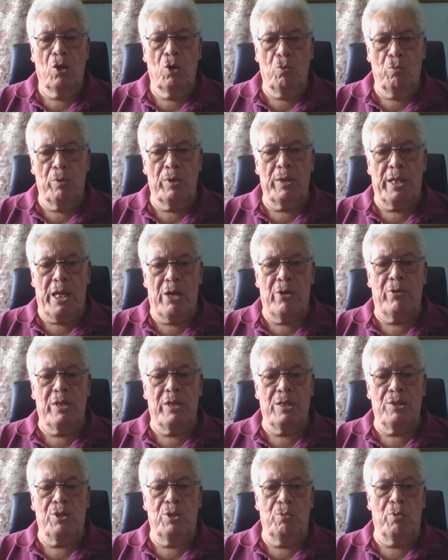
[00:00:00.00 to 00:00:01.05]
And with our
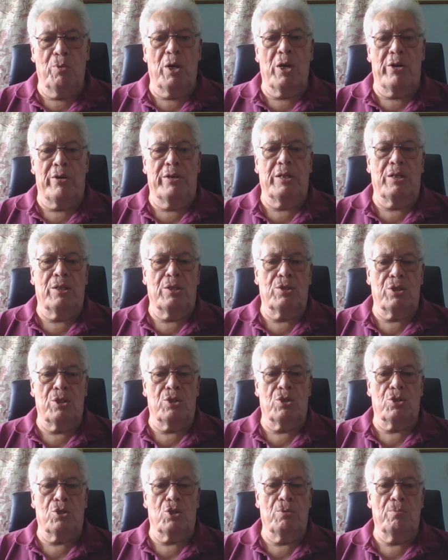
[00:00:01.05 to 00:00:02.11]
easy wiring
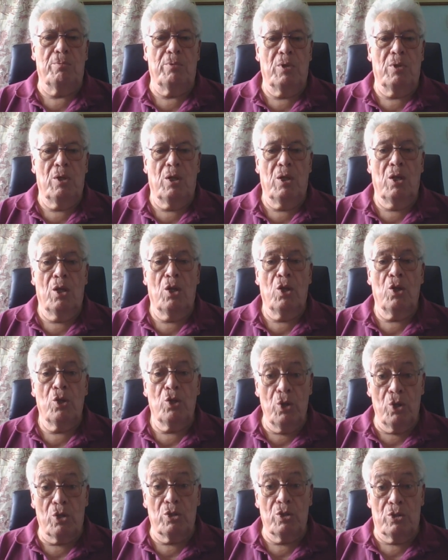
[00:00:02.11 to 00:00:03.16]
system,
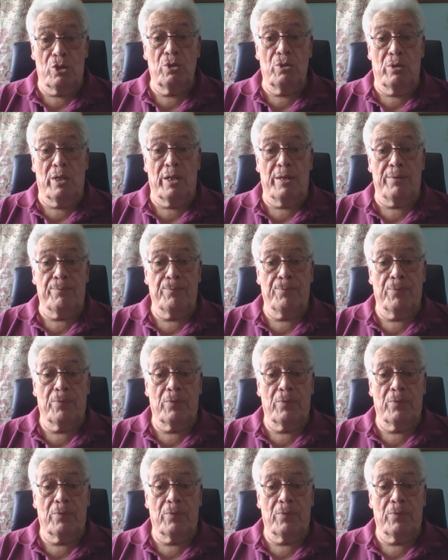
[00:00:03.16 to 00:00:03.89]
you can do that.